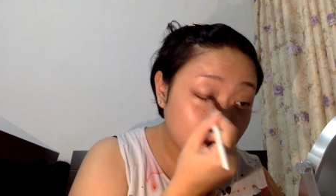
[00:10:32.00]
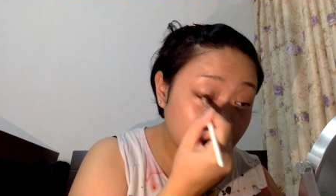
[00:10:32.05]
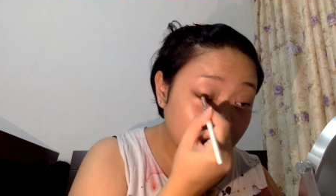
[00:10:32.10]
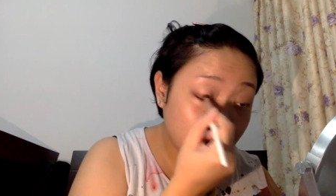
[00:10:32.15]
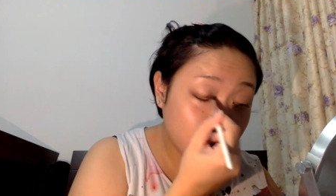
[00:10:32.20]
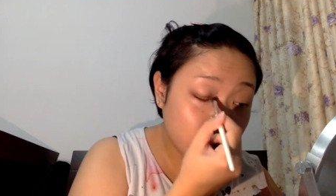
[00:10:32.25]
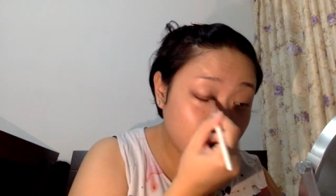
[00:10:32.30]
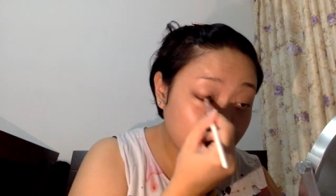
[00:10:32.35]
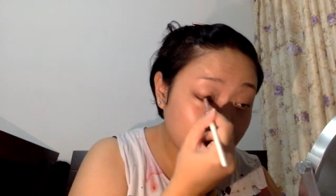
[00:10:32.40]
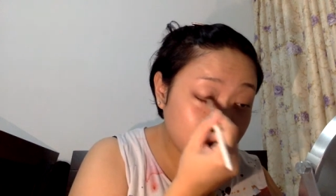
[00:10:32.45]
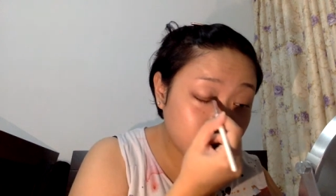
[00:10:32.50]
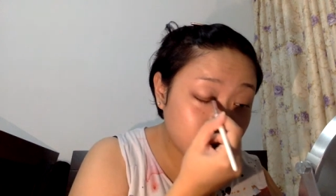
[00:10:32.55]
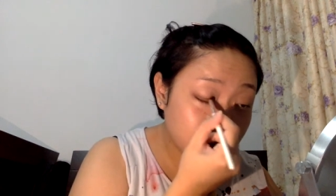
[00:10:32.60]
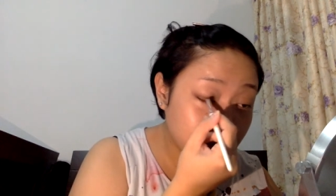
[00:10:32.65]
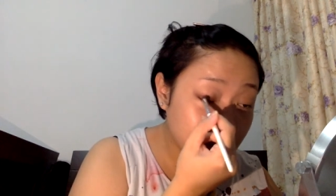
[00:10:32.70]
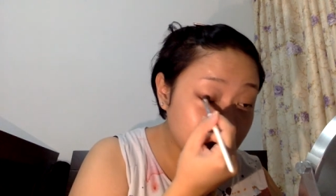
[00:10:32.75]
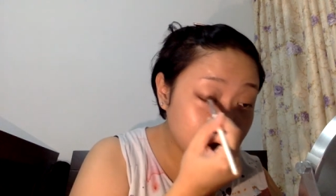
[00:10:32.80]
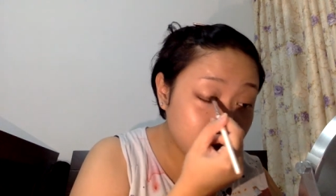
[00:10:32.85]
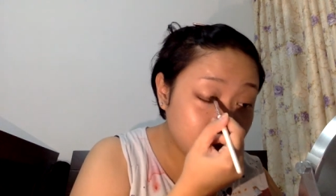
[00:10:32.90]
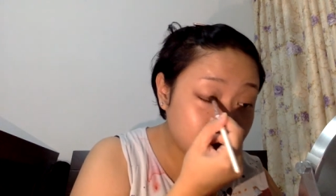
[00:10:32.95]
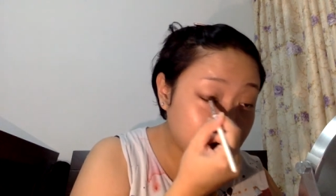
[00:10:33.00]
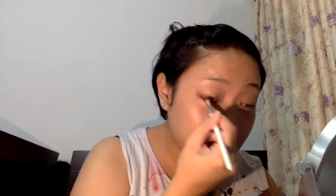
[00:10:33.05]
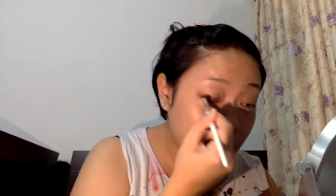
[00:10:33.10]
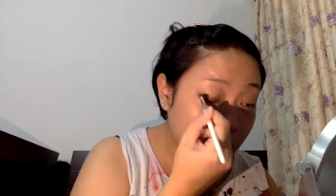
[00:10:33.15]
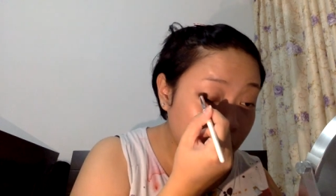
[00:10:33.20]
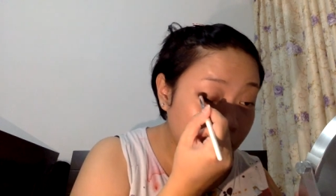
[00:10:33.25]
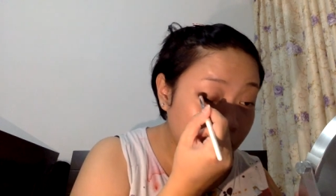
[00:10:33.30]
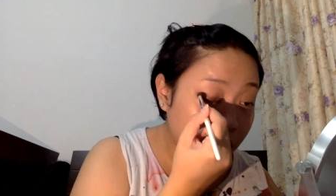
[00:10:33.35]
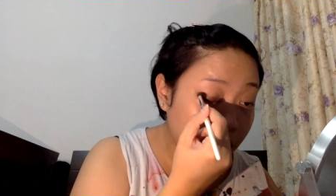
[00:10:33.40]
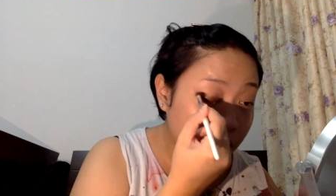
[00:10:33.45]
And you can choose how
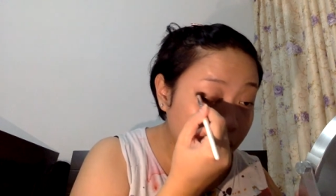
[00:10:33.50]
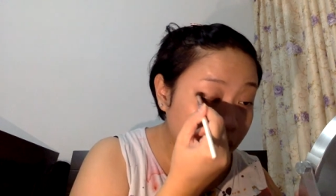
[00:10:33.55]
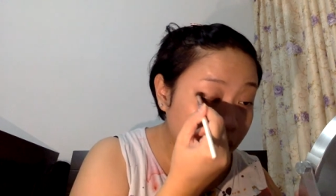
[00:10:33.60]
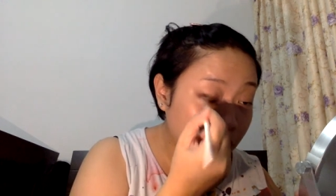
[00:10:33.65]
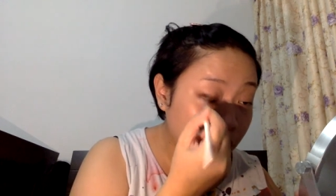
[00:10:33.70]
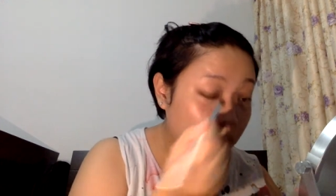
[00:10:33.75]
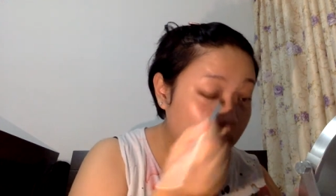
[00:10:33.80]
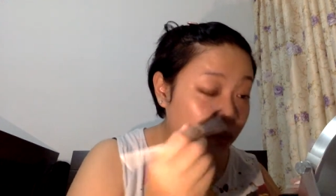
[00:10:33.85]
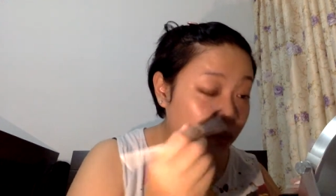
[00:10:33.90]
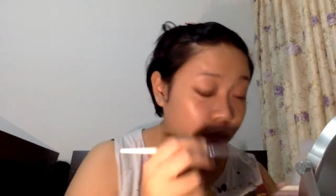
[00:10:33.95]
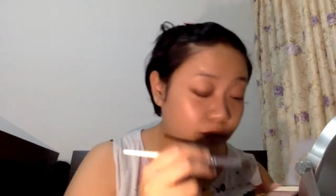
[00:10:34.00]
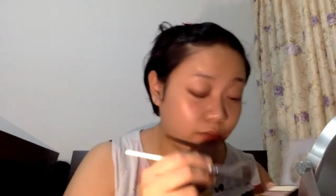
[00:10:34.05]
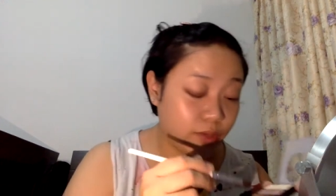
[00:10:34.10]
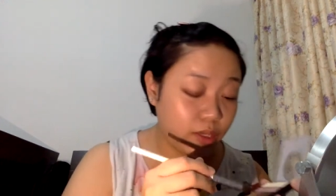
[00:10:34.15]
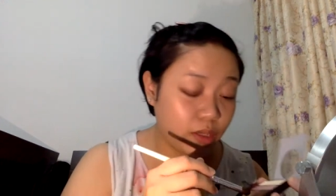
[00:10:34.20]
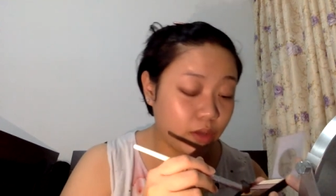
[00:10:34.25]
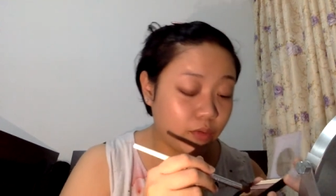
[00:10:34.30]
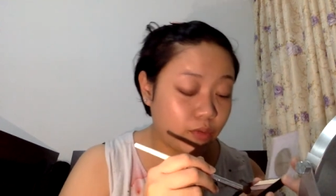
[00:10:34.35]
dark you want to go with it.